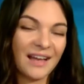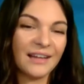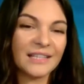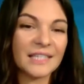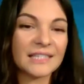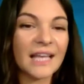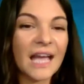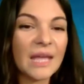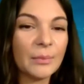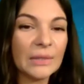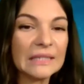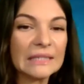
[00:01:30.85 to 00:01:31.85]
SSI
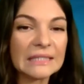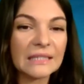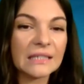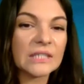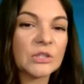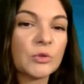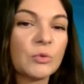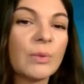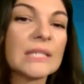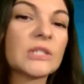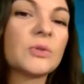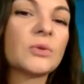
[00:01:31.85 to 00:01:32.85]
means
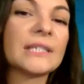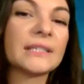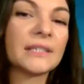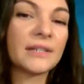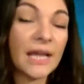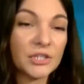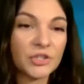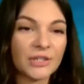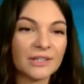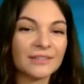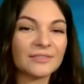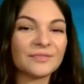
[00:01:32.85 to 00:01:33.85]
Scuba Schools
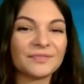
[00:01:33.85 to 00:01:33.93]
International,